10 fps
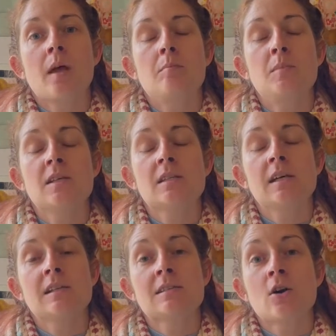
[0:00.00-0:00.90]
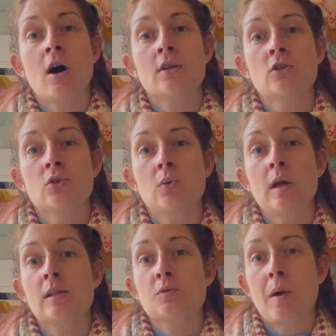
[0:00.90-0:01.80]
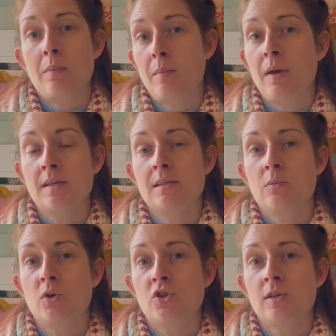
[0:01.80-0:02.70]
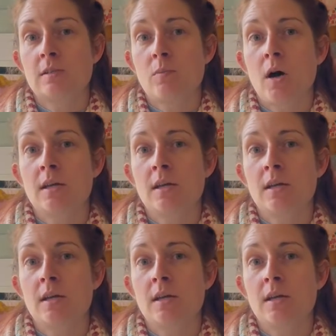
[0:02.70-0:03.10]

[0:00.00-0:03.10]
Miss Leela's Guide to English Paper Piecing, which is my